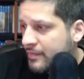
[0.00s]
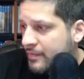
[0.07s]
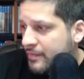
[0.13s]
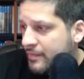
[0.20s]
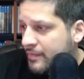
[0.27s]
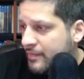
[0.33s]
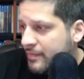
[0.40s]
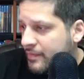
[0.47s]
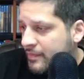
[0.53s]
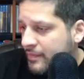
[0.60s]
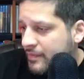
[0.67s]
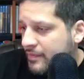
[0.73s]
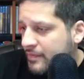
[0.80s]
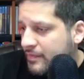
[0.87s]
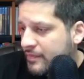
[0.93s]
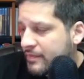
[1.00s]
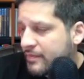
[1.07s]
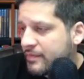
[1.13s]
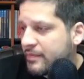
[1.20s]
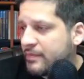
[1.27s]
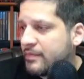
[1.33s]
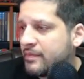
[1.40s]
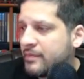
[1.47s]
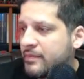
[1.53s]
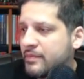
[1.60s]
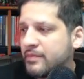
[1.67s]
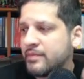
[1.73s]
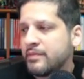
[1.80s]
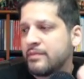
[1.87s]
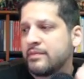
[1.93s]

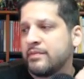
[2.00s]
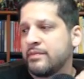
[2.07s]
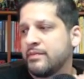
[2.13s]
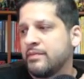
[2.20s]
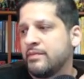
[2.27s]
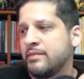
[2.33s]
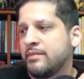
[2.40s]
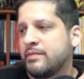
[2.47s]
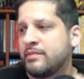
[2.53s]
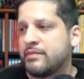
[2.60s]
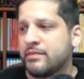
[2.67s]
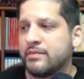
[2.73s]
(not speaking)